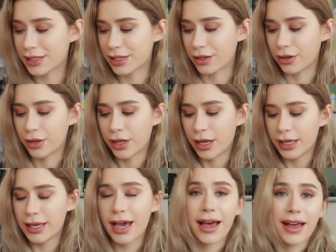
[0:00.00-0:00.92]
So
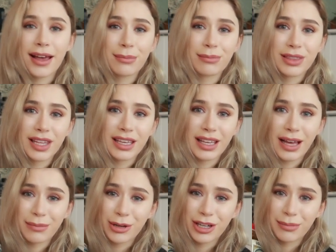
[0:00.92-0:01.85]
yeah, I think
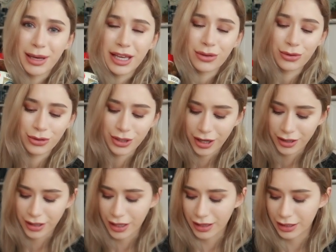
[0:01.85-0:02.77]
I'm gonna make
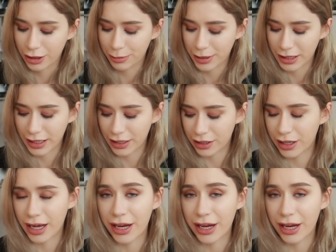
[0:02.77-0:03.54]
udon a little bit later.